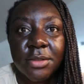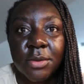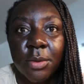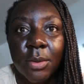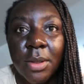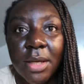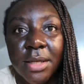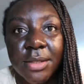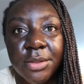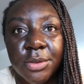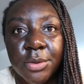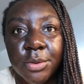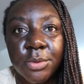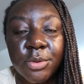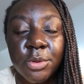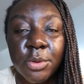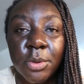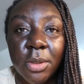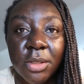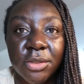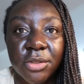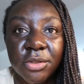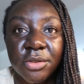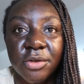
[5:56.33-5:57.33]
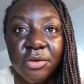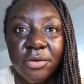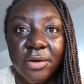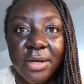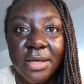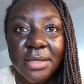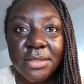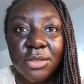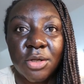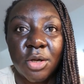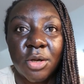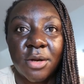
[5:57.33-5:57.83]
so i do 200
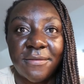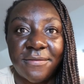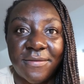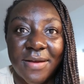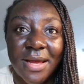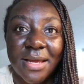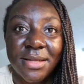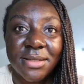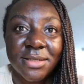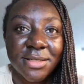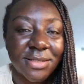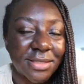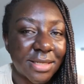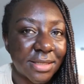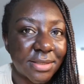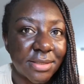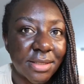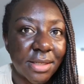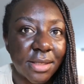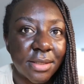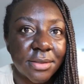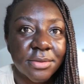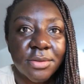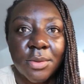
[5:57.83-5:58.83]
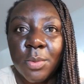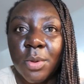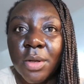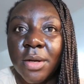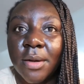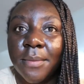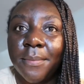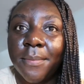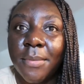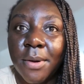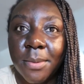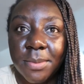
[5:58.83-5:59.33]
degrees on a fan setting so i'm
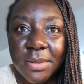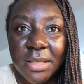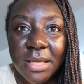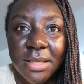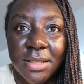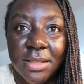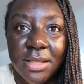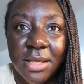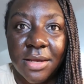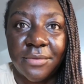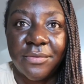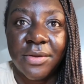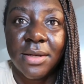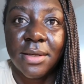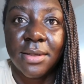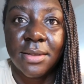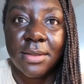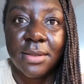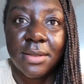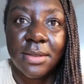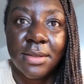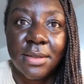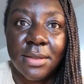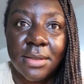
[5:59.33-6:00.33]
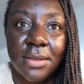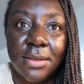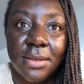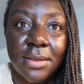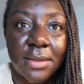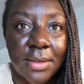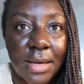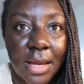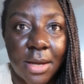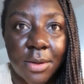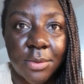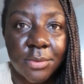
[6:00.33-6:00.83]
gonna pop that in the oven
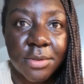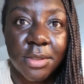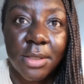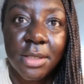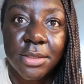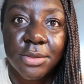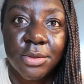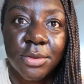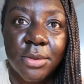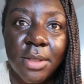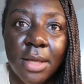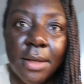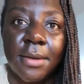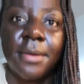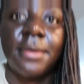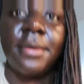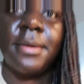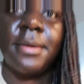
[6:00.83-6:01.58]
now so let's do that